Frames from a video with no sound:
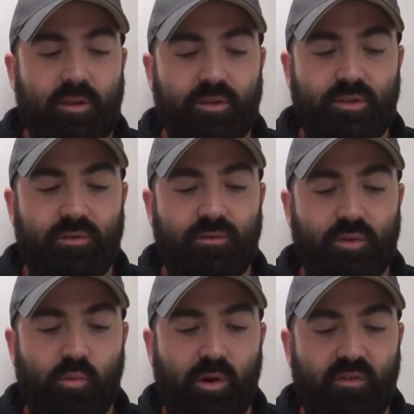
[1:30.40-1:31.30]
2
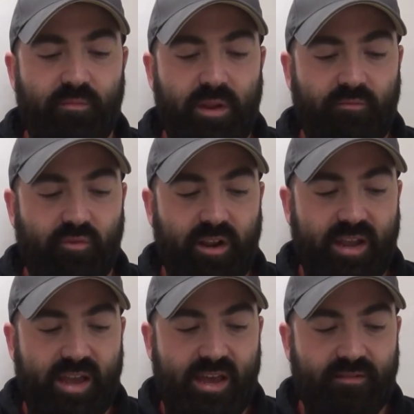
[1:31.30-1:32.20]
12-minute running
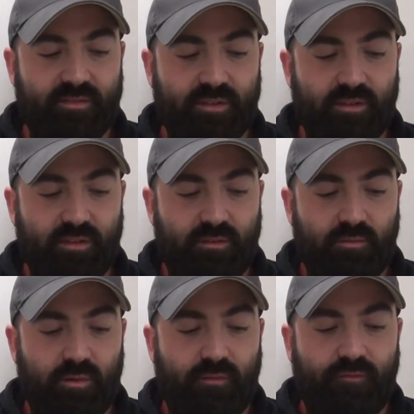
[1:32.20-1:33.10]
halves
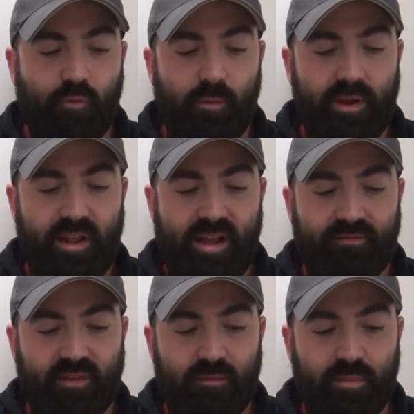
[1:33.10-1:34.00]
with a 4-minute
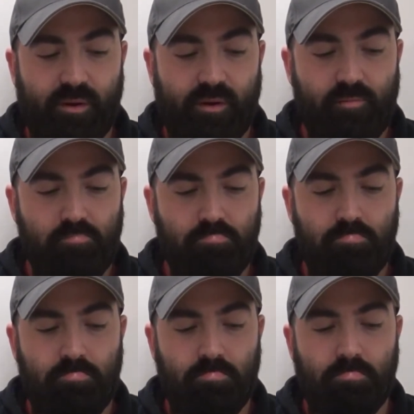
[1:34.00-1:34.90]
halftime period.
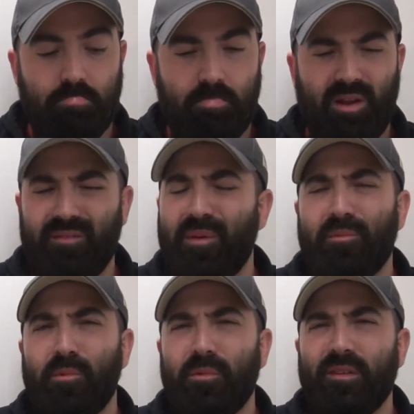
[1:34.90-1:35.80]
I don't
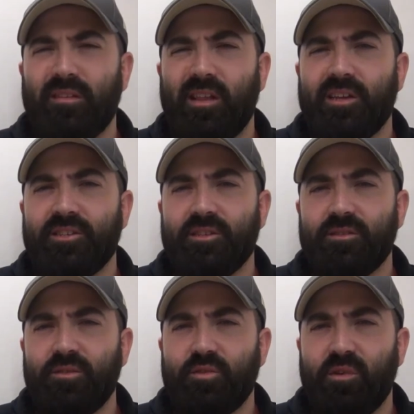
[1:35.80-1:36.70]
remember what we did last year.
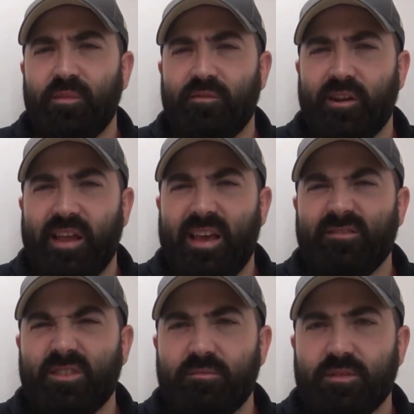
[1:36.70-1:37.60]
2 12-minute running
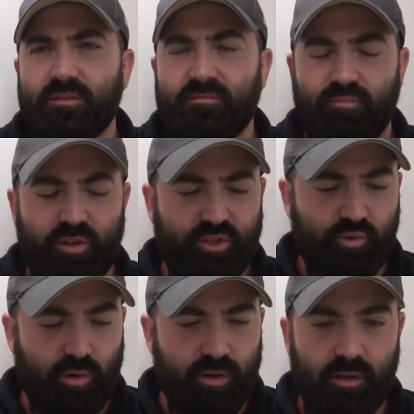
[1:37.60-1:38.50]
halves seems pretty
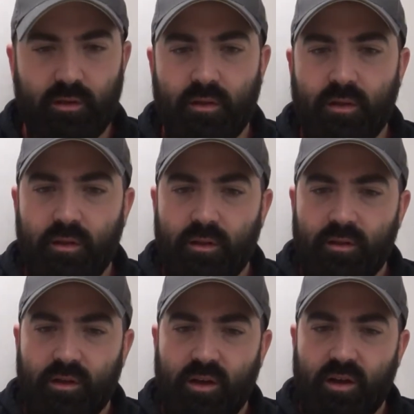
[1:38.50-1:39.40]
short.
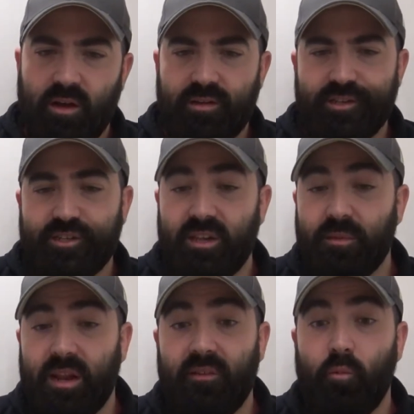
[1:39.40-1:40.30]
Each
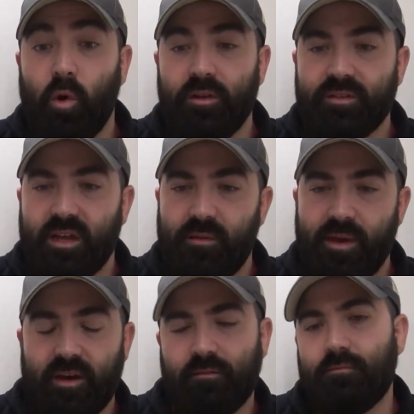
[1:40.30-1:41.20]
team can have 1
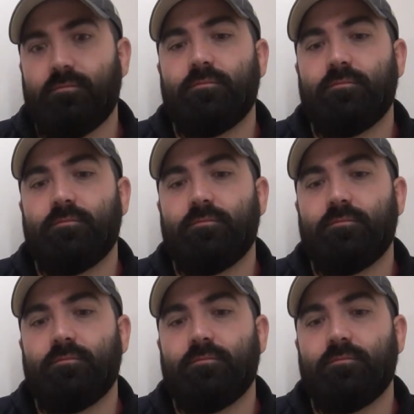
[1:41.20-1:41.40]
timeout.